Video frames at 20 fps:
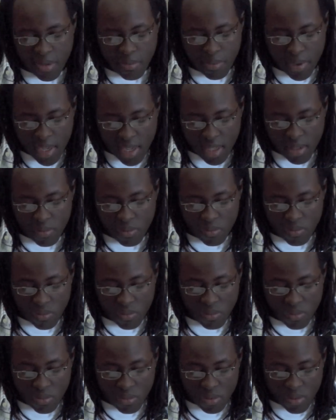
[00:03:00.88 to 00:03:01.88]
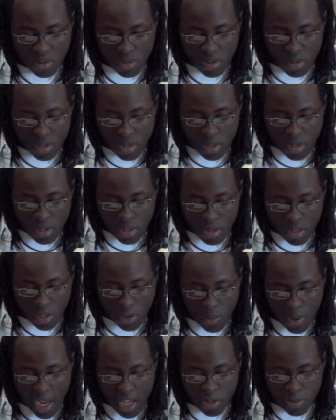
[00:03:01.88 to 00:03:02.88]
in bed, to
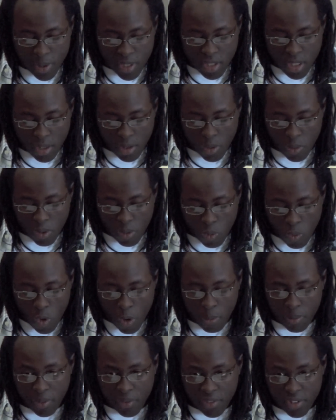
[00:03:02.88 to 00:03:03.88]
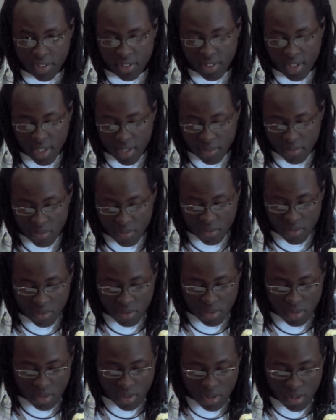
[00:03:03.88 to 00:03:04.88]
grasp each other with warmth of the sun,
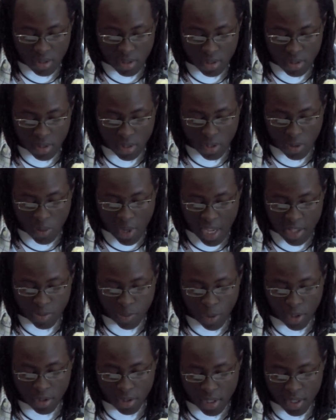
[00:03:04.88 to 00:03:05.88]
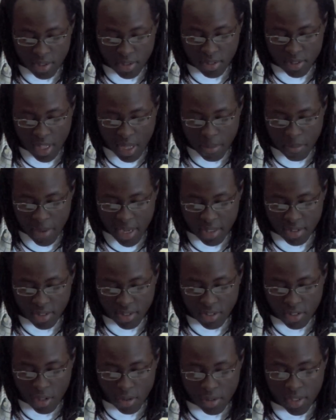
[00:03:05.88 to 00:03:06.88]
to grasp our lust that makes
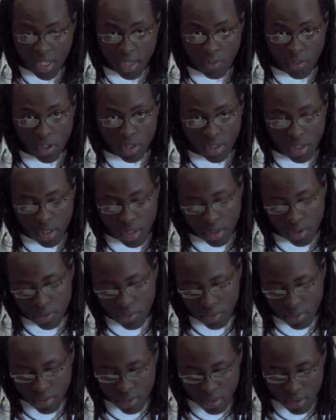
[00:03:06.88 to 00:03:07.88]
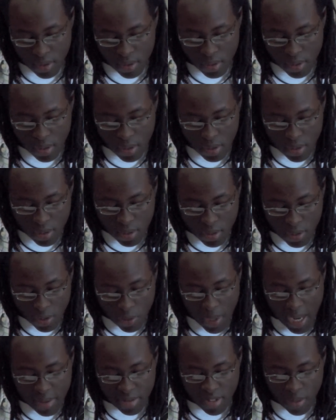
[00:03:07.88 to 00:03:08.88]
uncertainty of our love, to
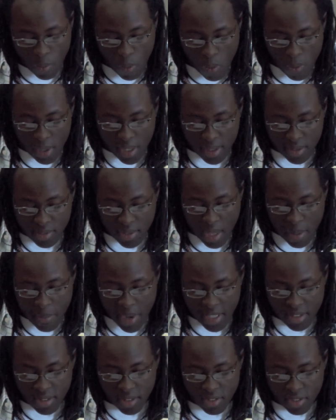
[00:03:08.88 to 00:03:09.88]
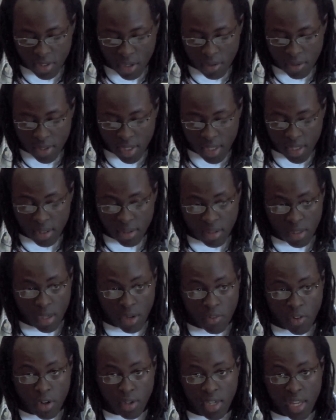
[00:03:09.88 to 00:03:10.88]
grasp the morning that makes uncertainty
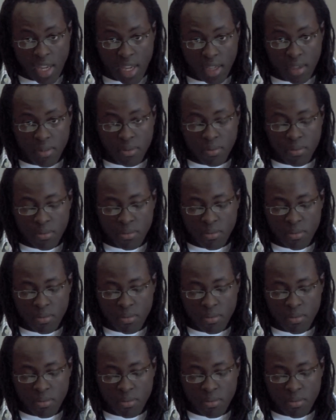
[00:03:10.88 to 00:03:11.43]
of our day.